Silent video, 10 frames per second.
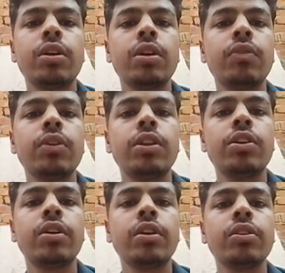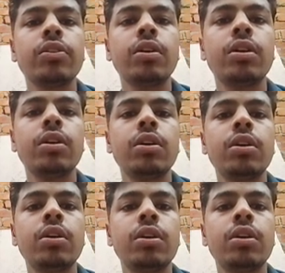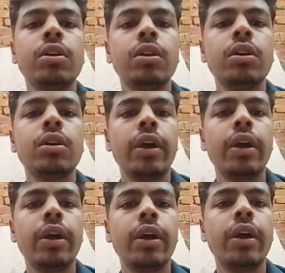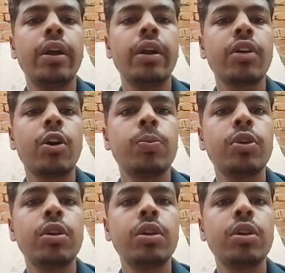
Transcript: with these things, and here is the output.